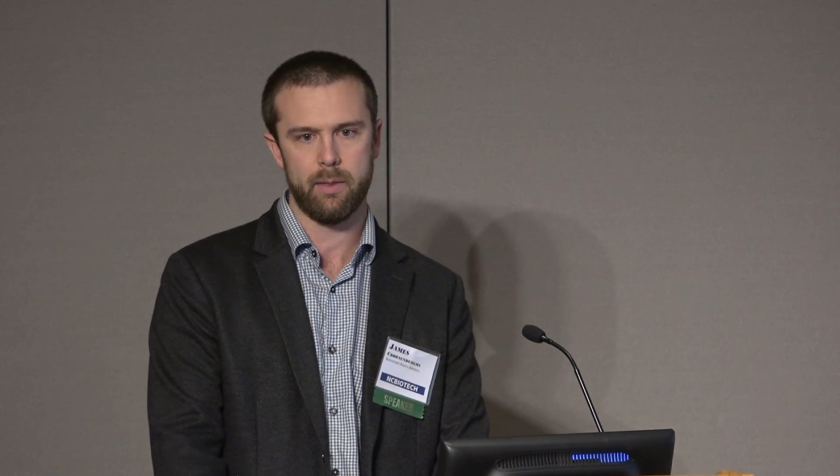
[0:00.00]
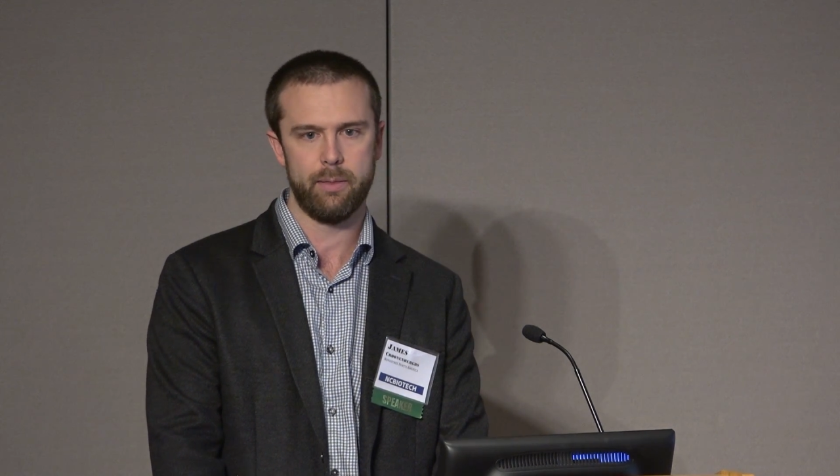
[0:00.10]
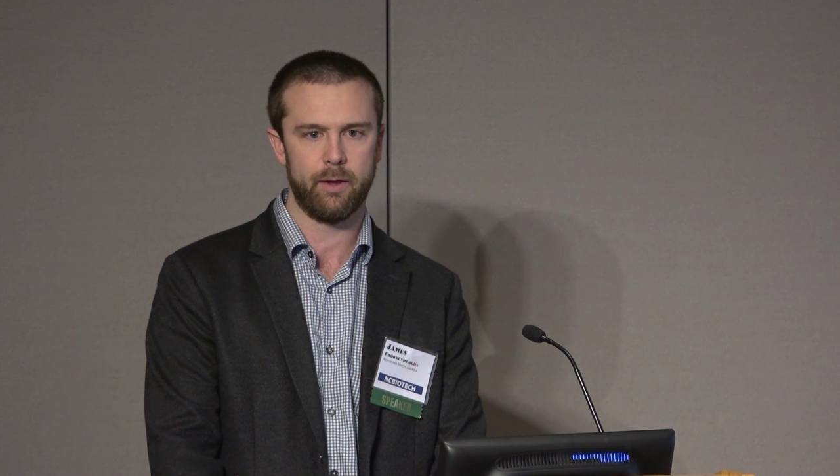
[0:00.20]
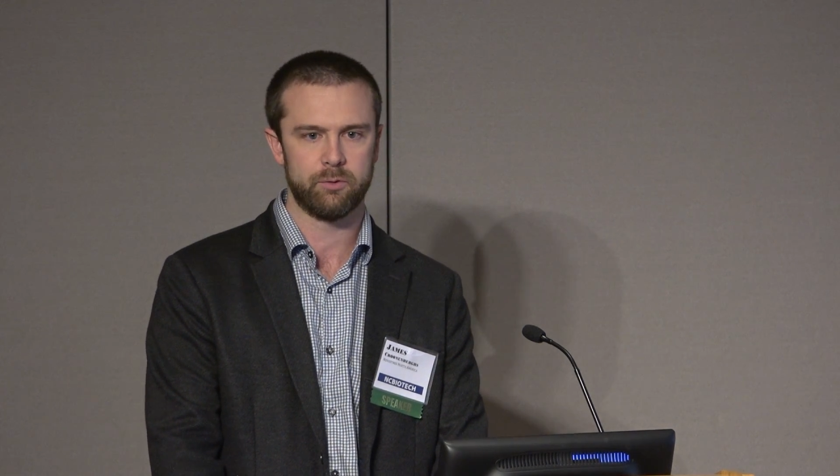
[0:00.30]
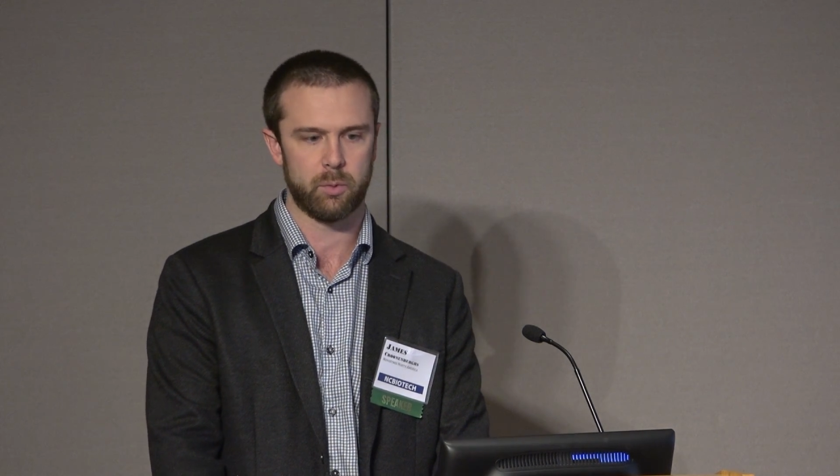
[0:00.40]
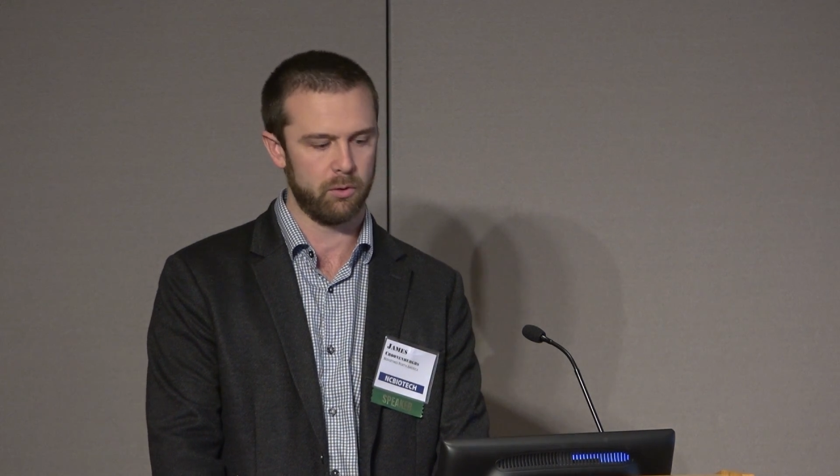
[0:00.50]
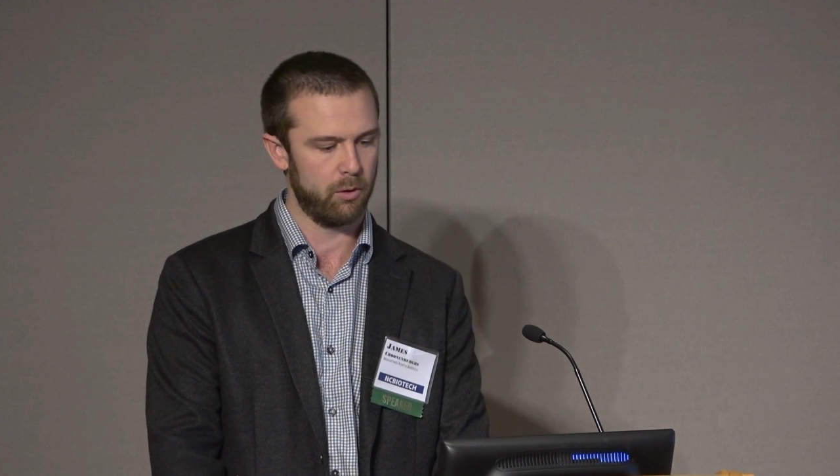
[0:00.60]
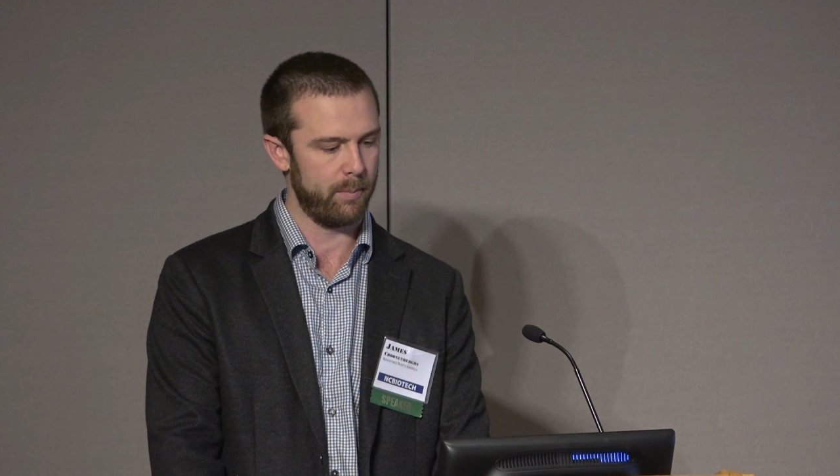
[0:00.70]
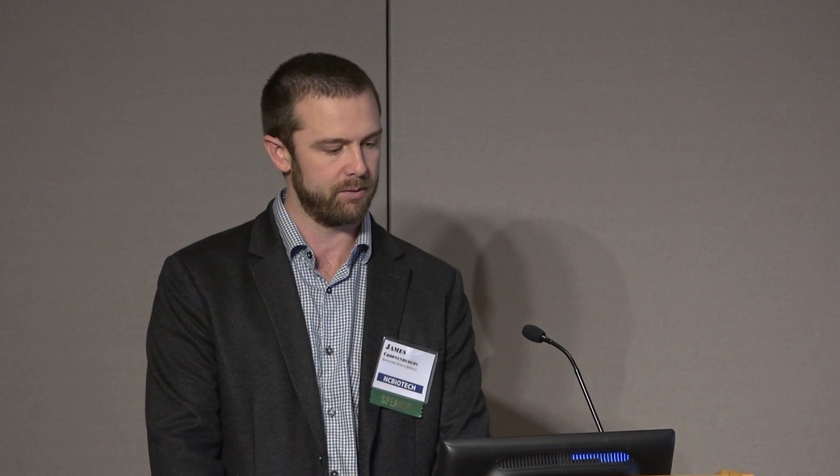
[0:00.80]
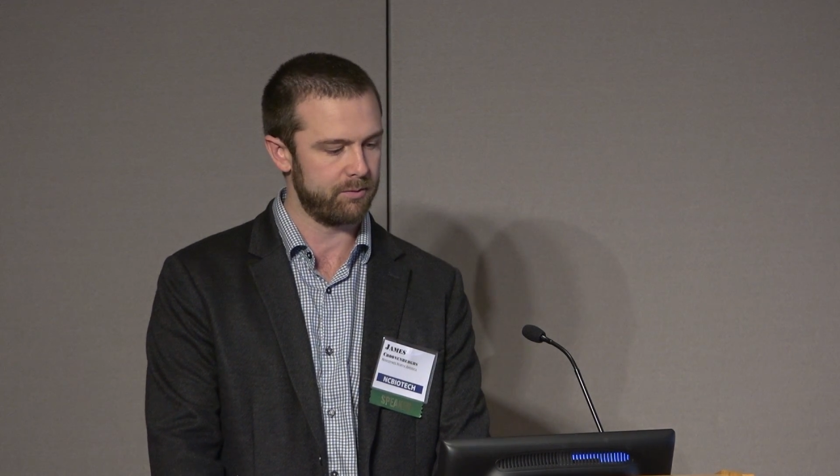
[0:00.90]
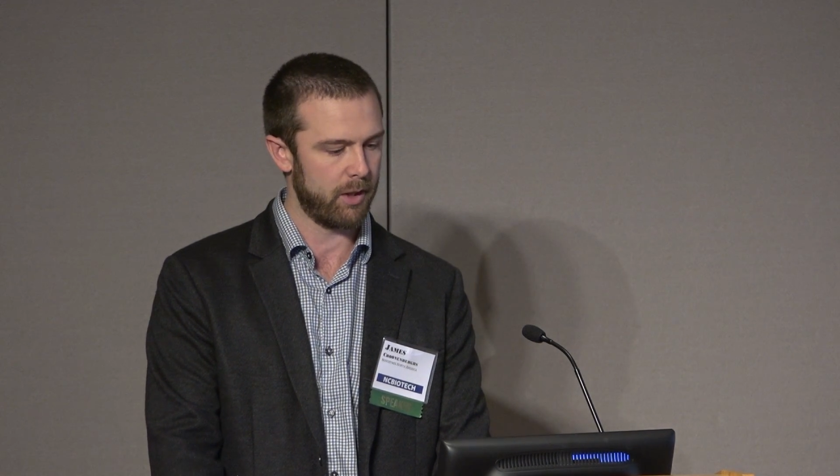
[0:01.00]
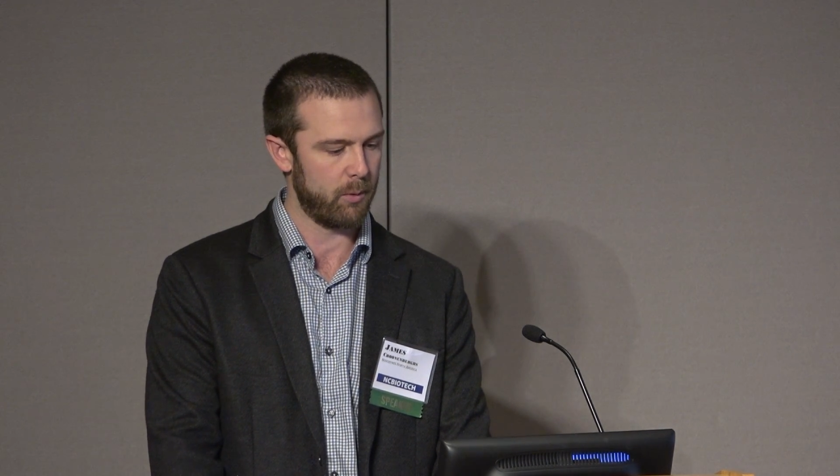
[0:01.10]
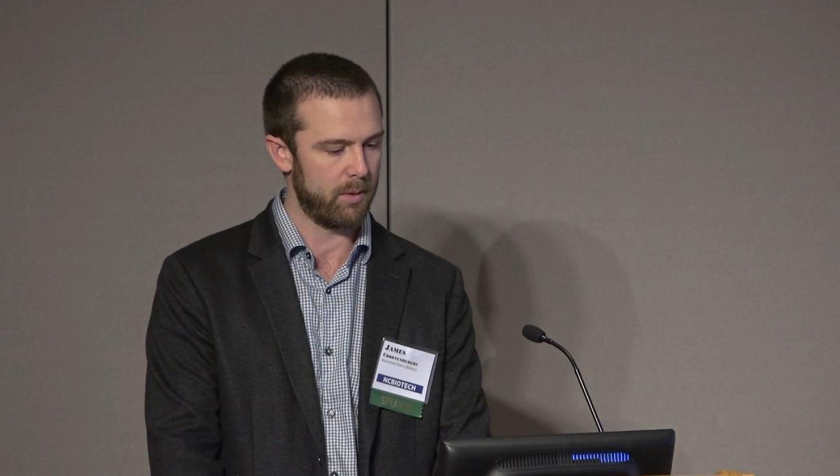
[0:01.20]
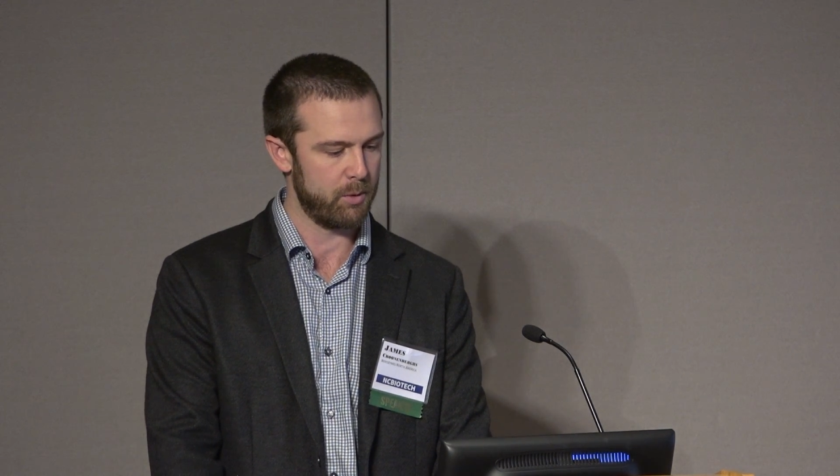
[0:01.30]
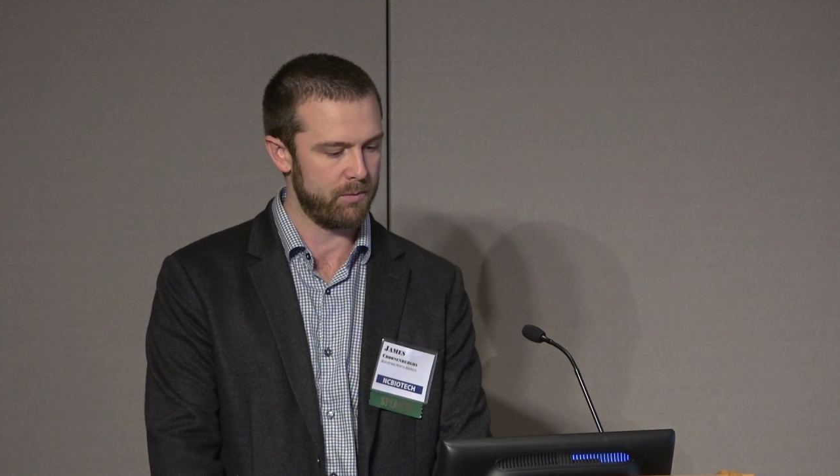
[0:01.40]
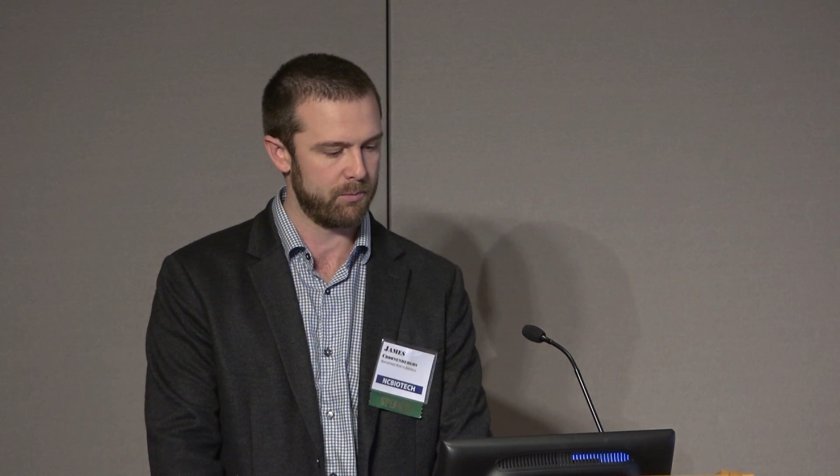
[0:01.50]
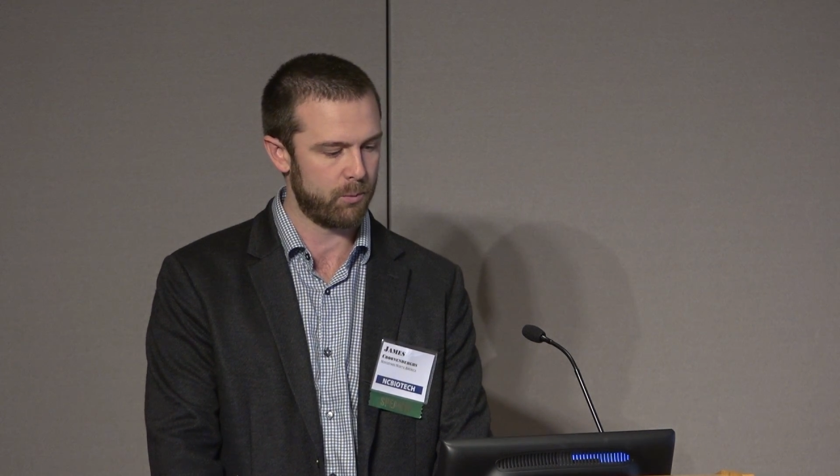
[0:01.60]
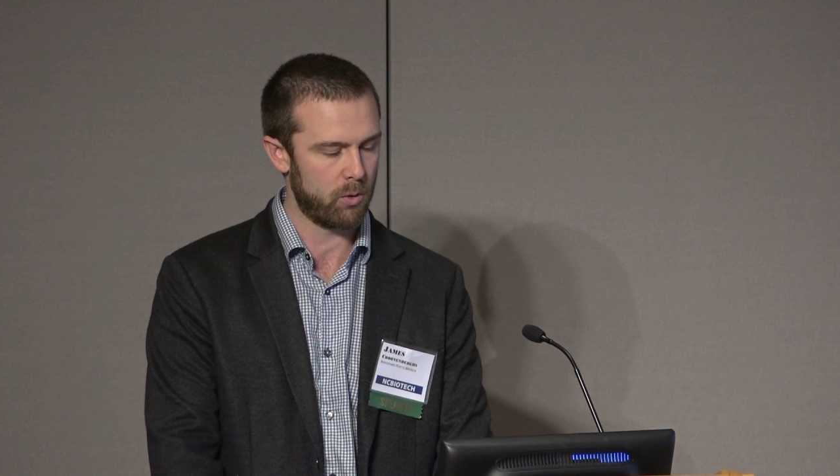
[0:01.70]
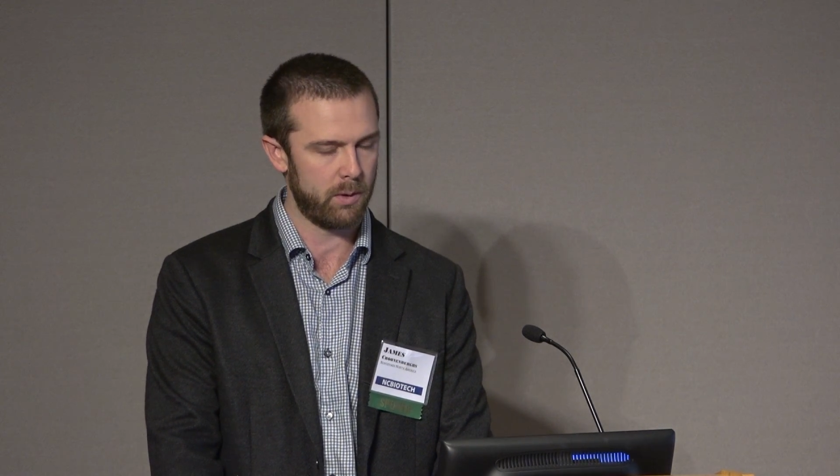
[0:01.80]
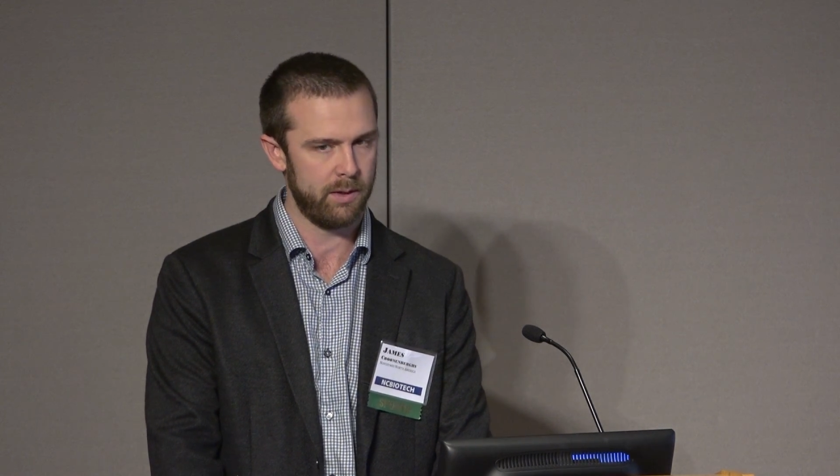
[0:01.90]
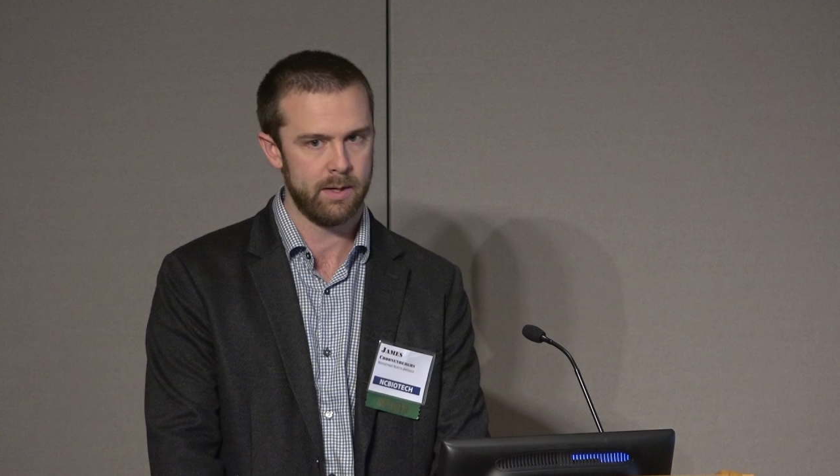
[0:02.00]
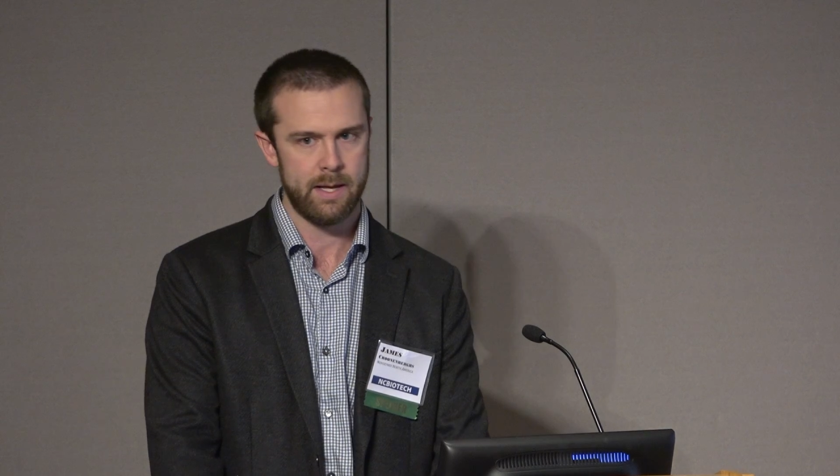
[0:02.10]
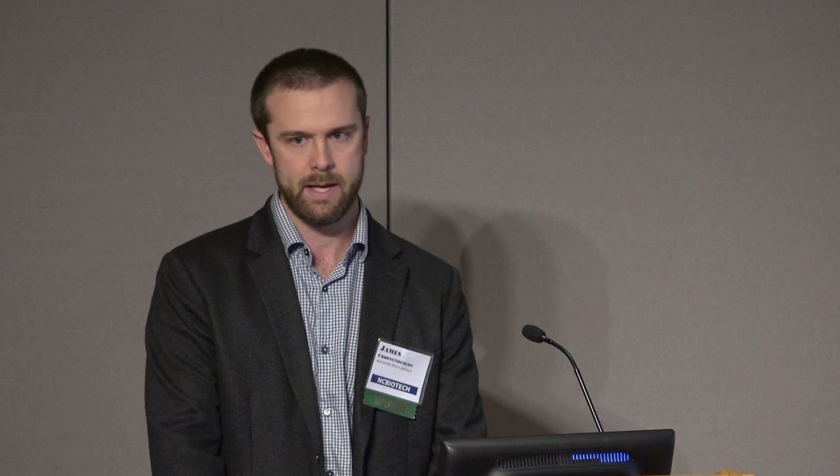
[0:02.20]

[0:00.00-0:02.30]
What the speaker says: things were a little bit slow in moving forward.